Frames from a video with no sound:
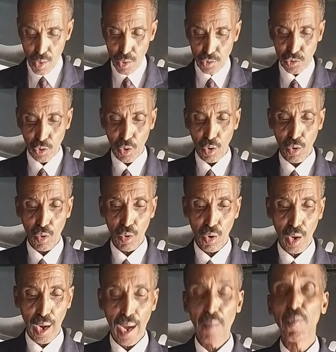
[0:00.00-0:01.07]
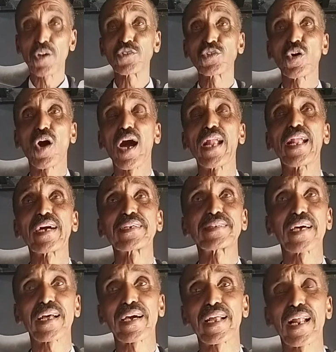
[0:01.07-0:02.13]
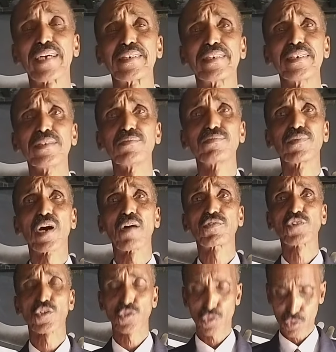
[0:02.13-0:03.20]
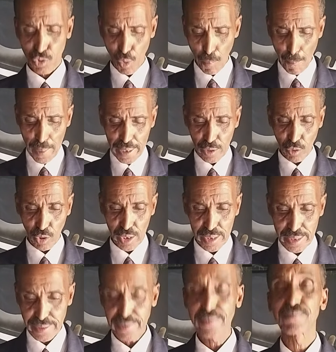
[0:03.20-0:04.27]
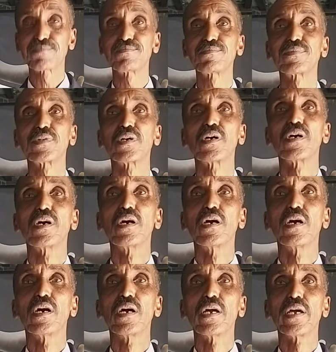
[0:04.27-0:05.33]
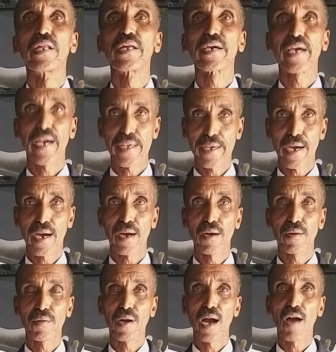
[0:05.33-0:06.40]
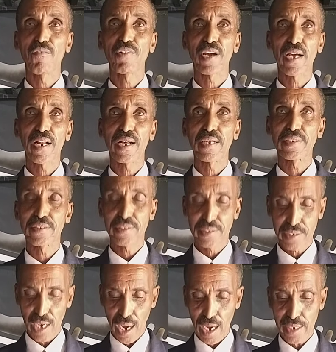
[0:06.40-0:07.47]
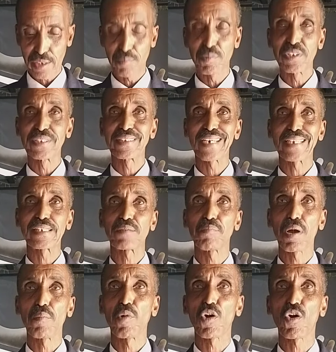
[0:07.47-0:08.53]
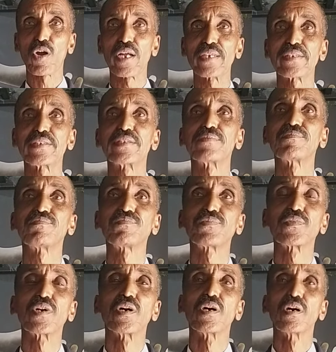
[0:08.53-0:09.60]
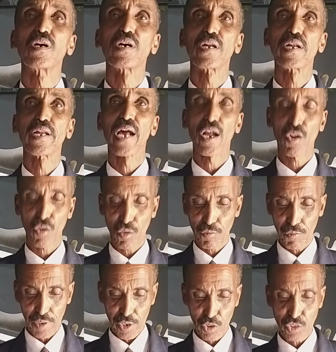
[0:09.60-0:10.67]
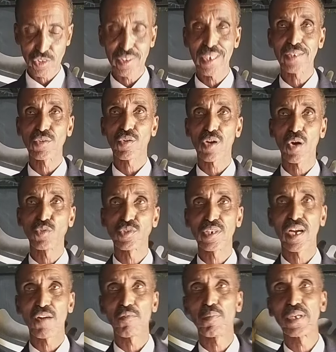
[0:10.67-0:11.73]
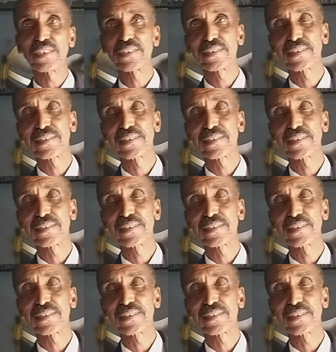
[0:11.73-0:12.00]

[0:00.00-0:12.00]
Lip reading: So I'm also a lecturer clergy after so many colleges in Kenya, African and Church Beset Bible College, Narok Federal State or County Government,